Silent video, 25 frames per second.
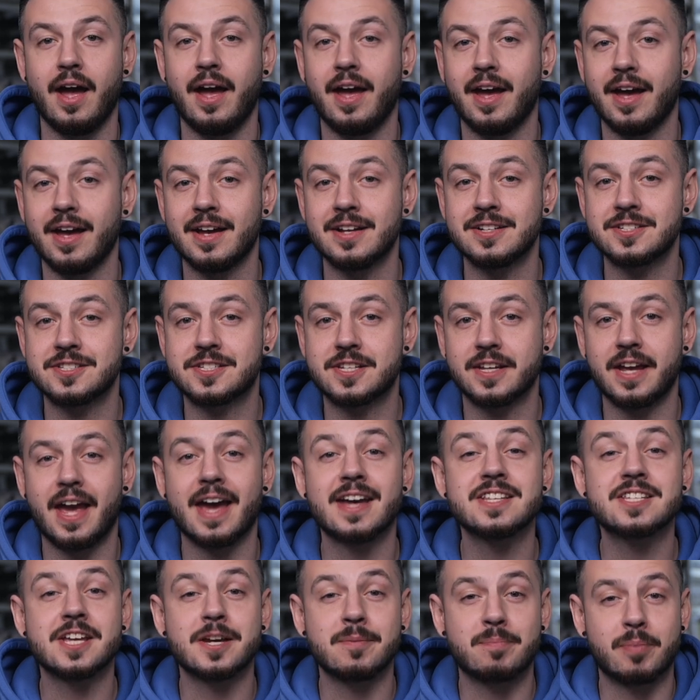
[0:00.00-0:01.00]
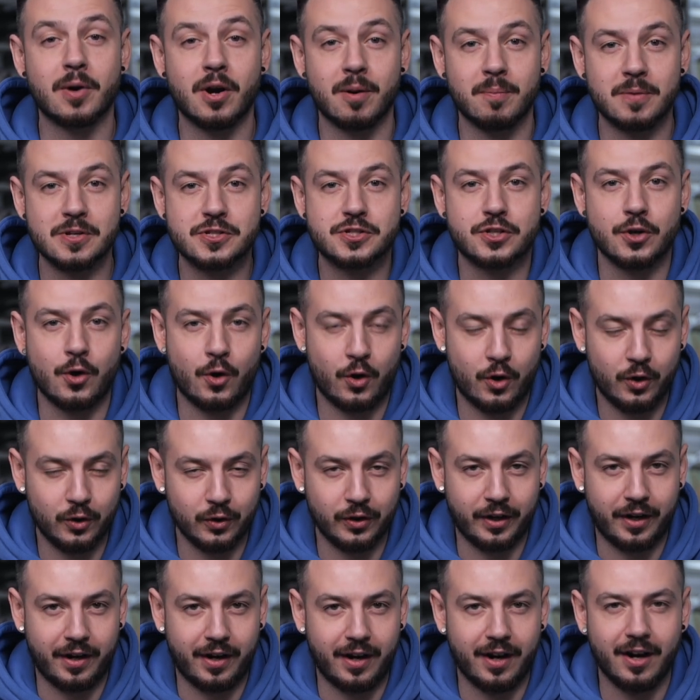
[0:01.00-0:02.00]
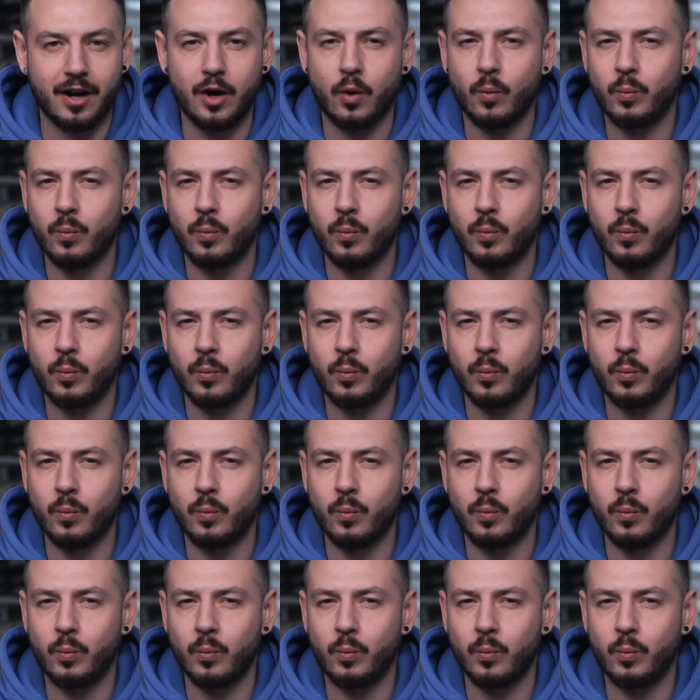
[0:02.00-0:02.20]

And as I promised earlier,